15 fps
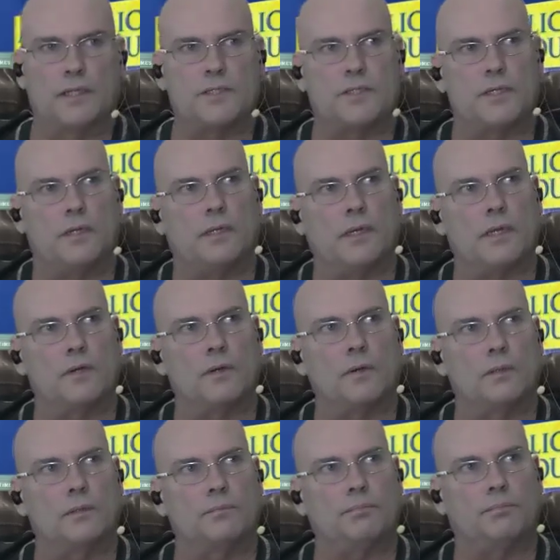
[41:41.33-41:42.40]
It's like an
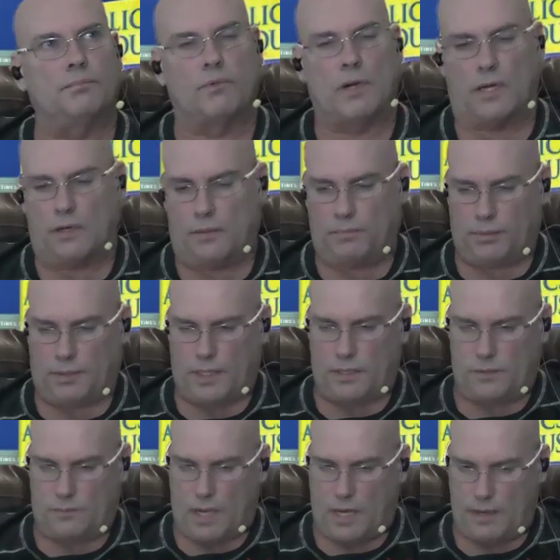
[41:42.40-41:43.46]
old record
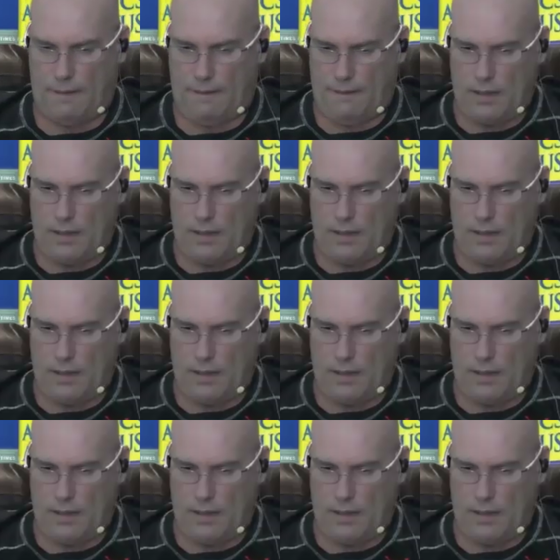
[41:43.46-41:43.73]
player, right?